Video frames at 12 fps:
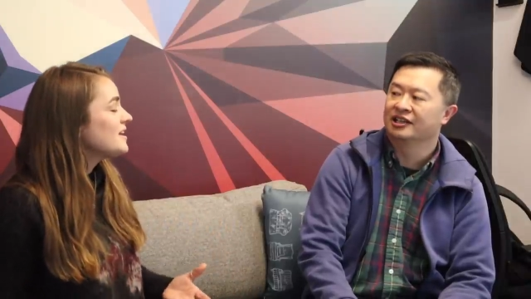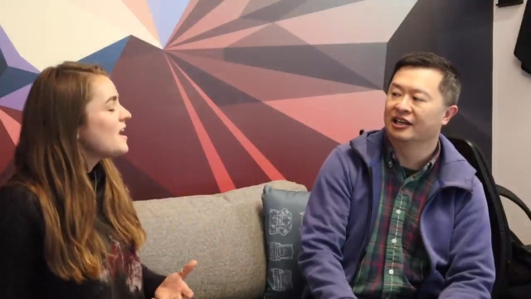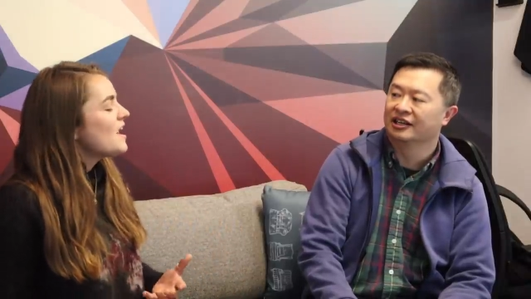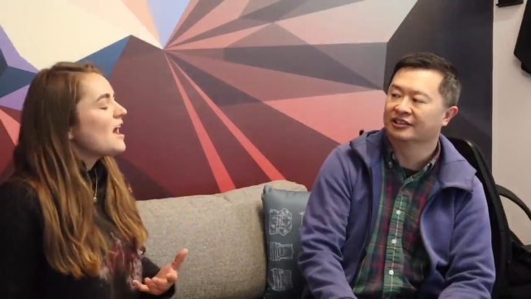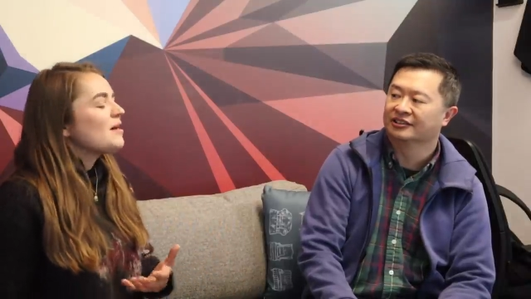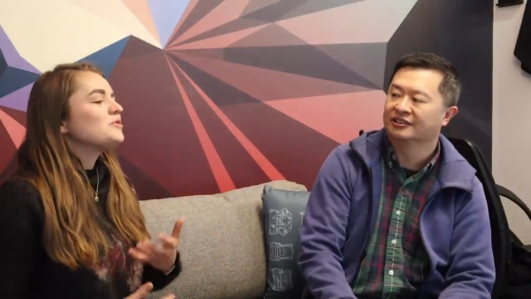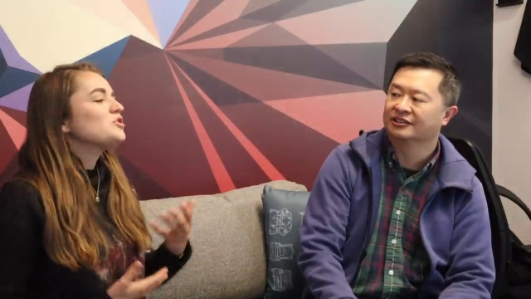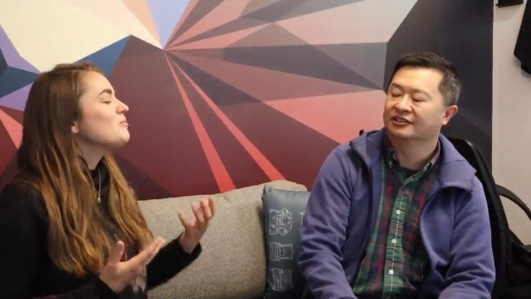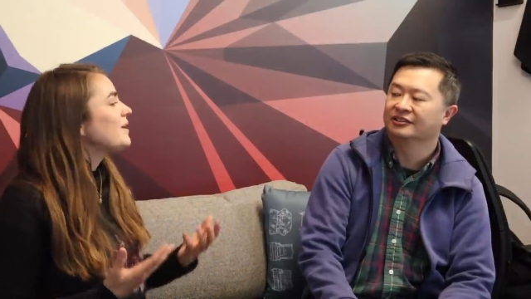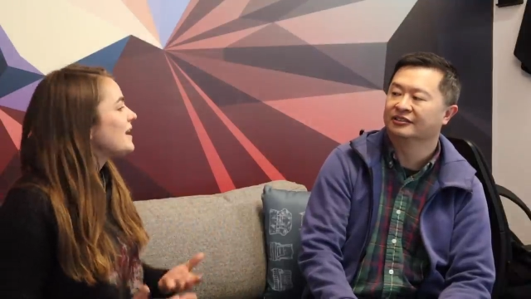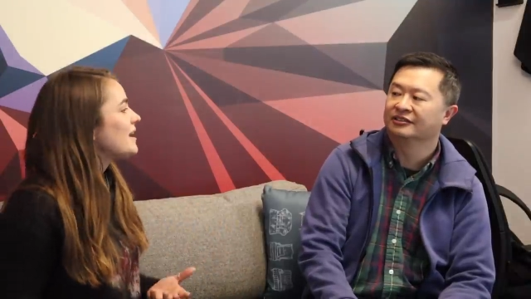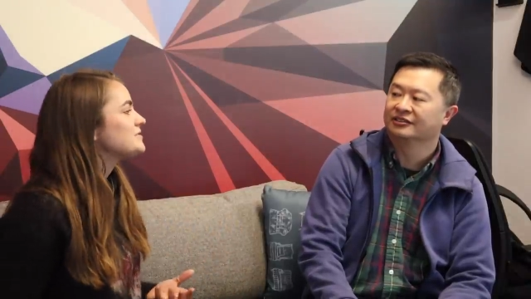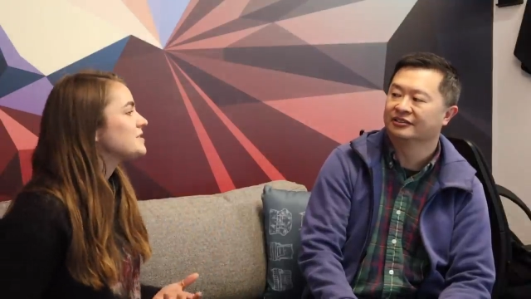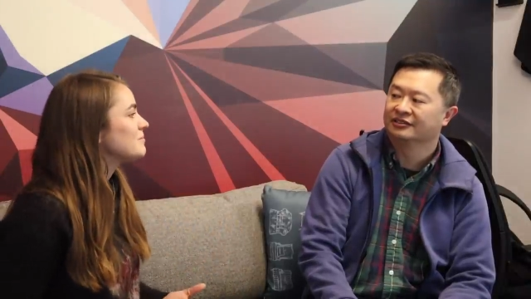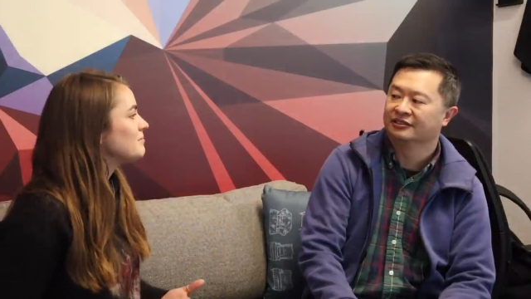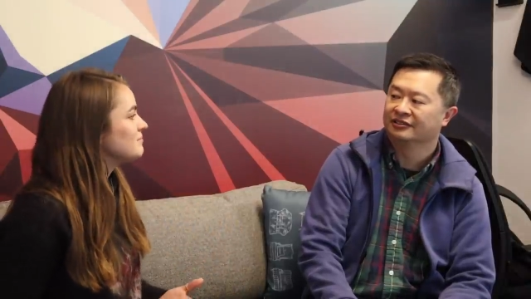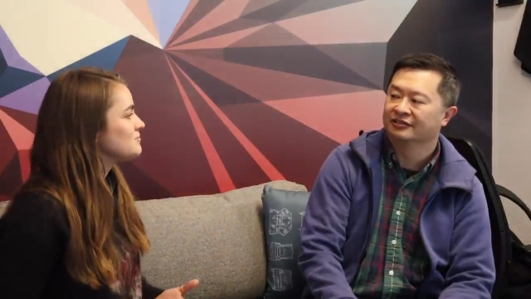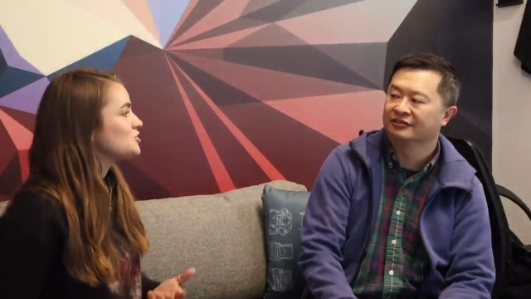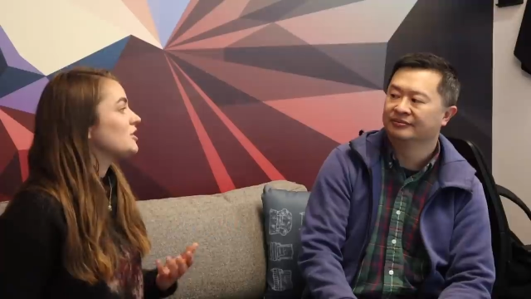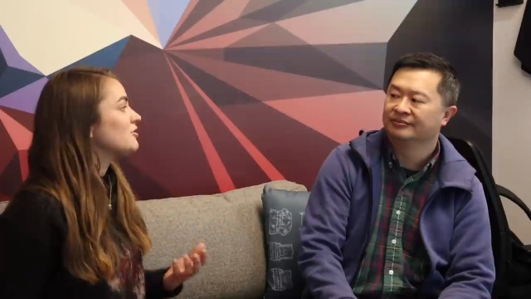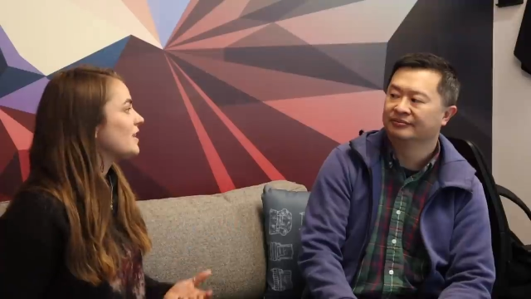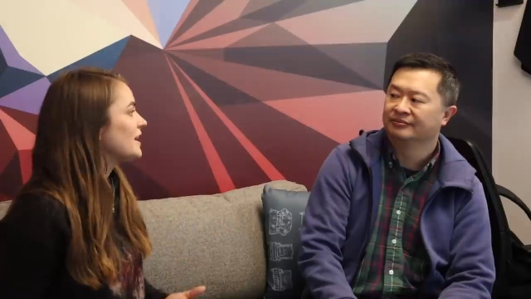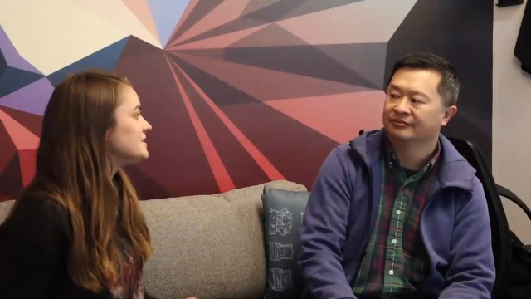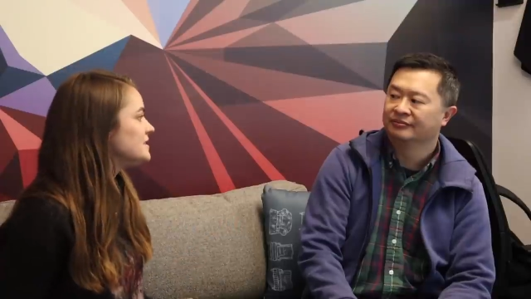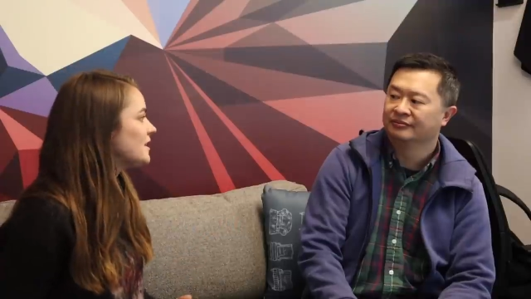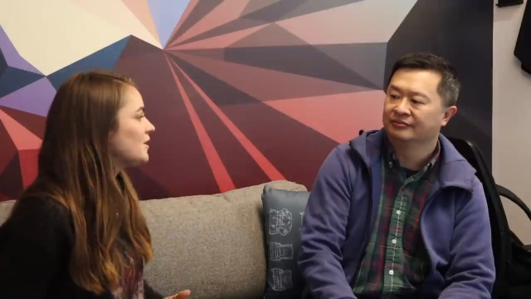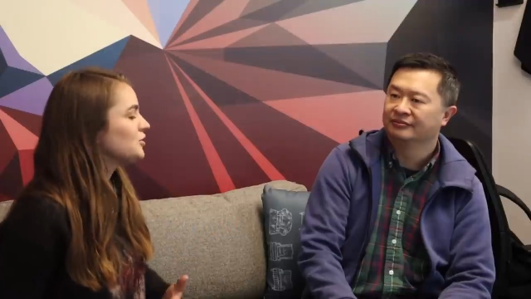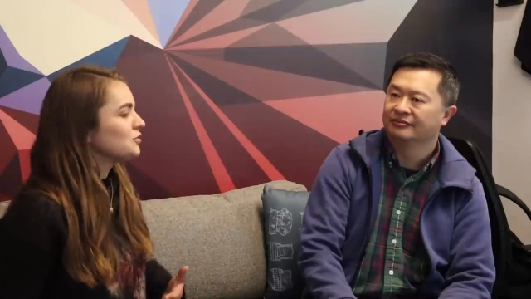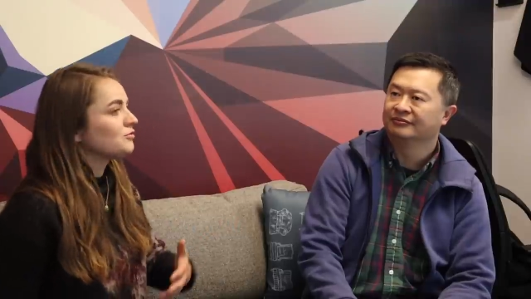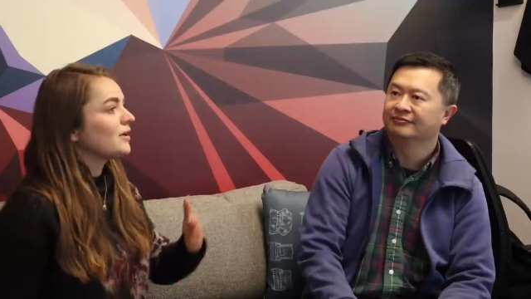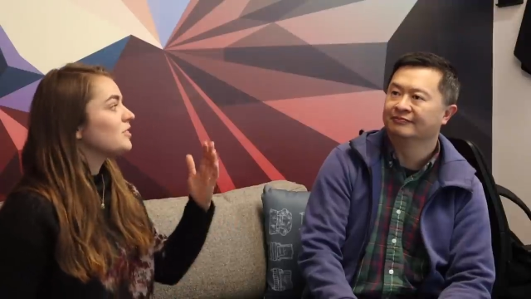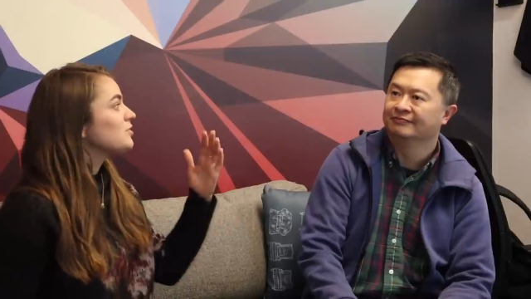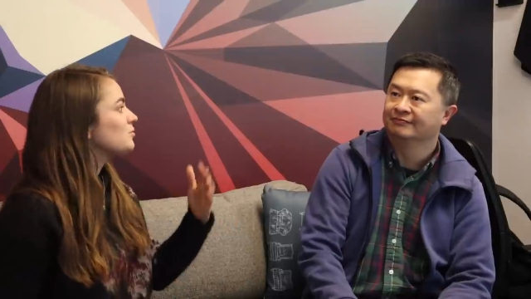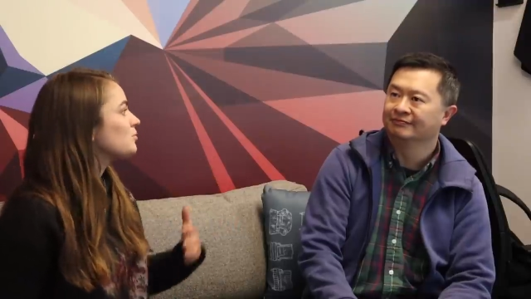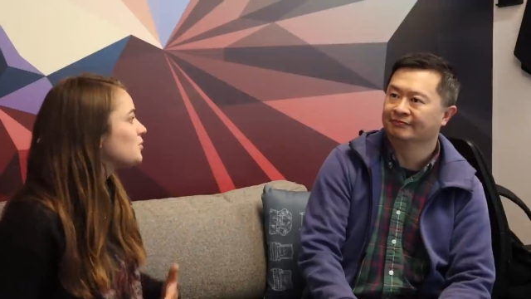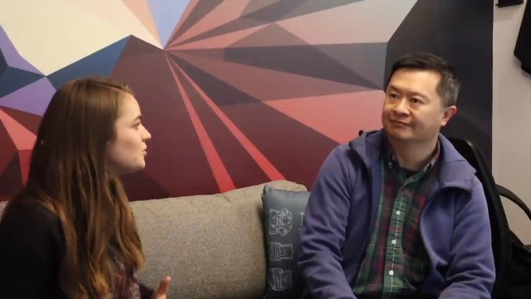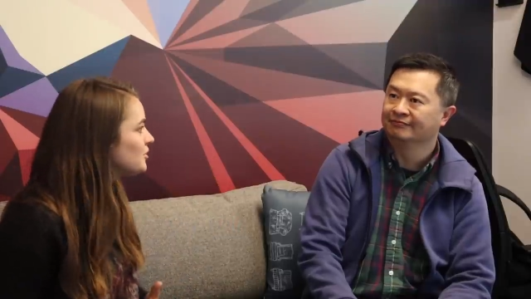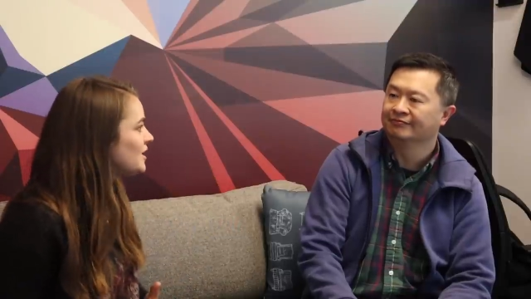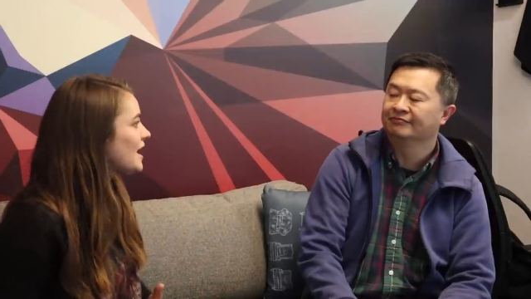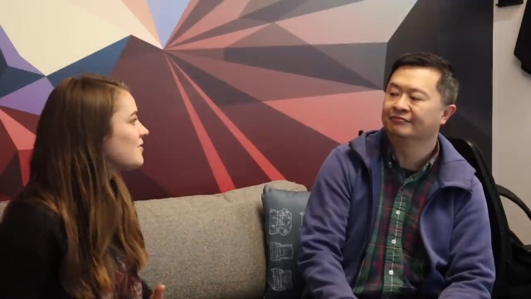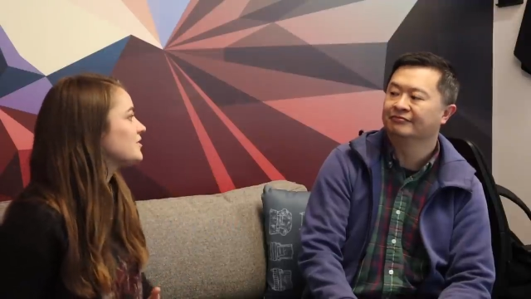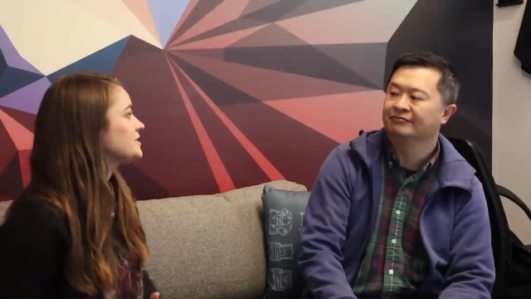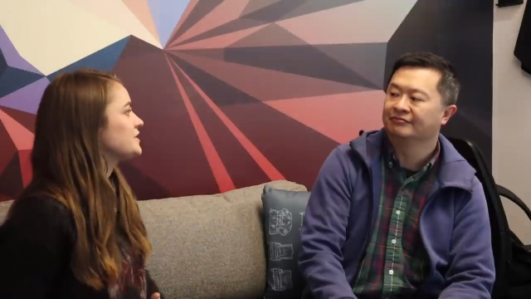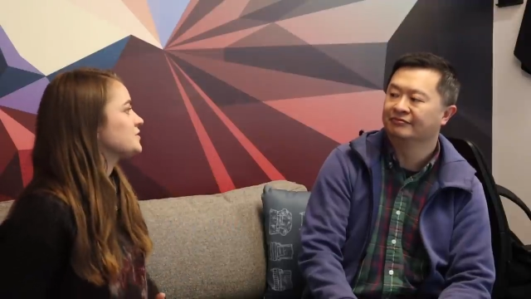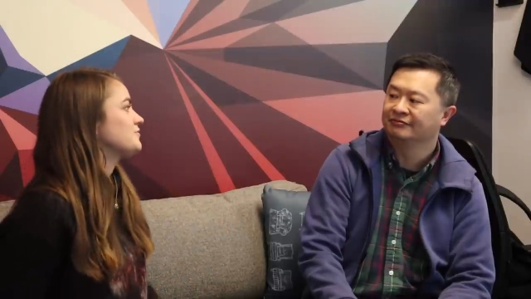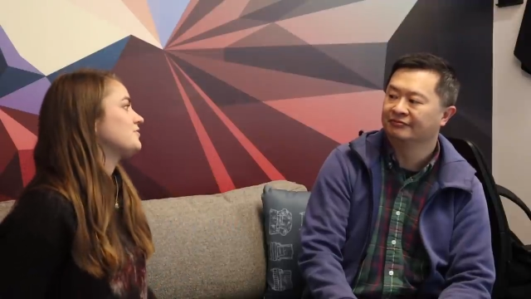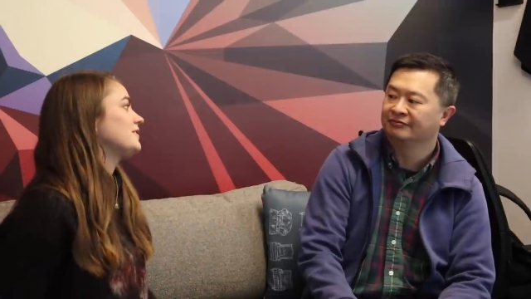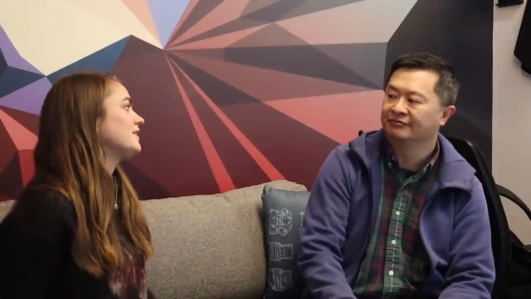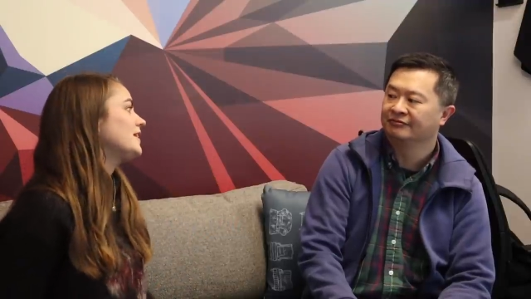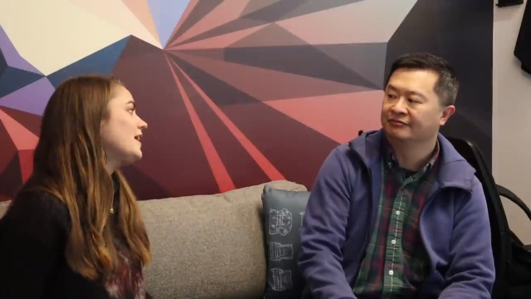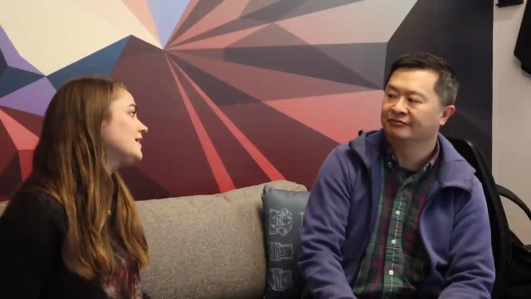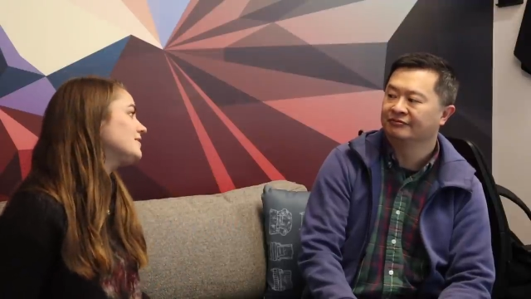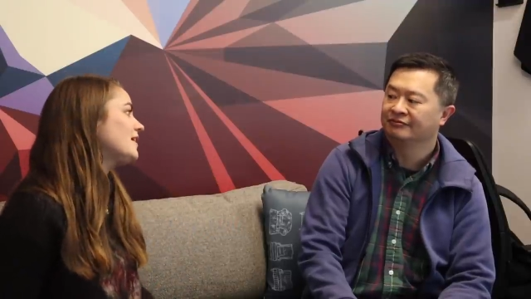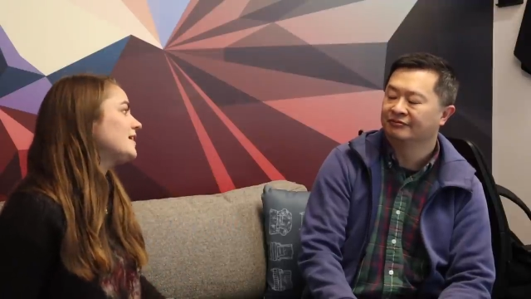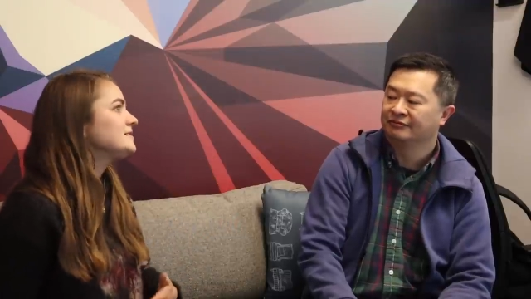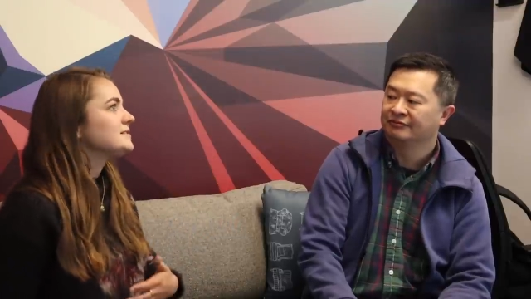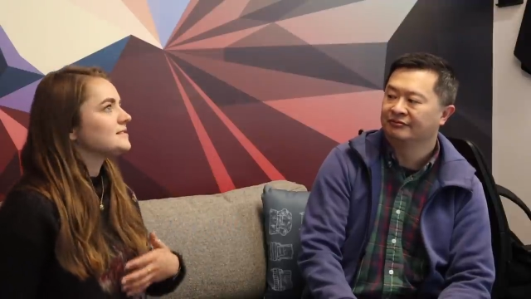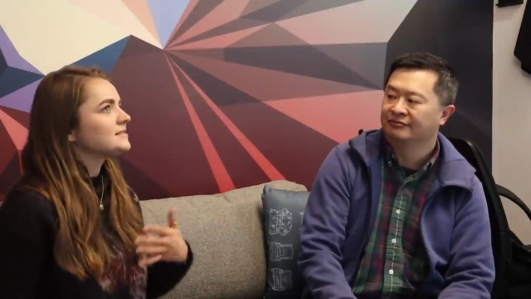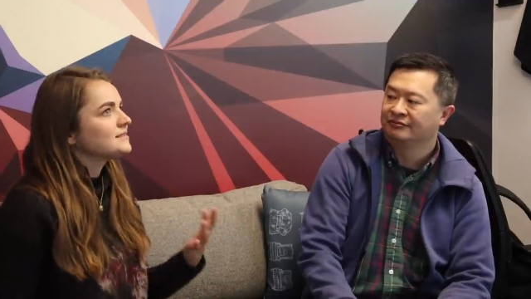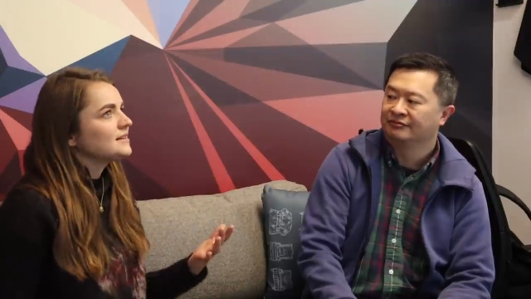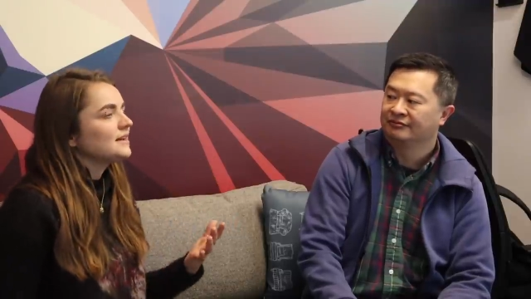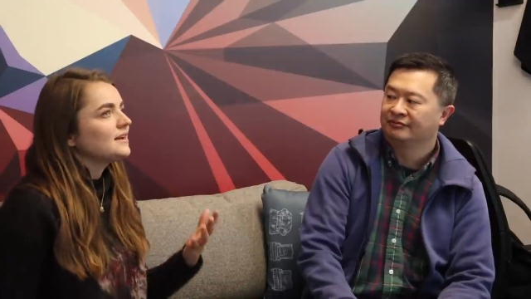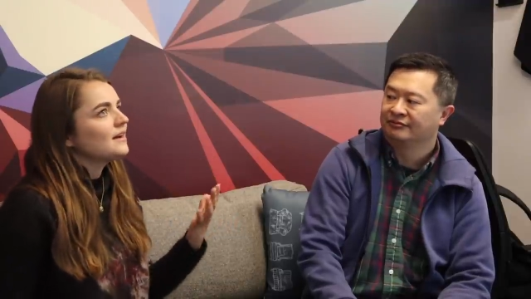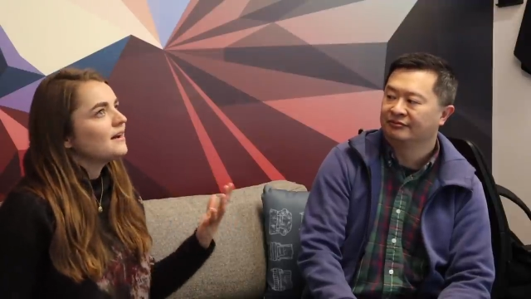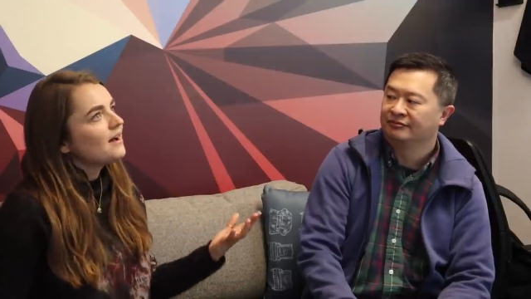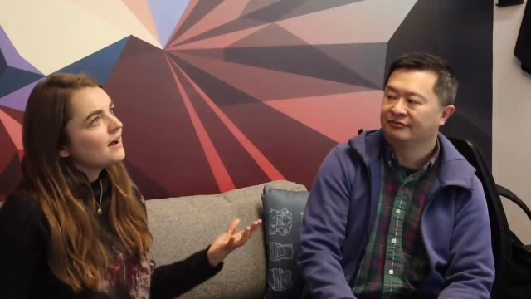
Speaker 1: Yes. I mean, you might have some general idea, or you've read through the advertiser-friendly guidelines and see,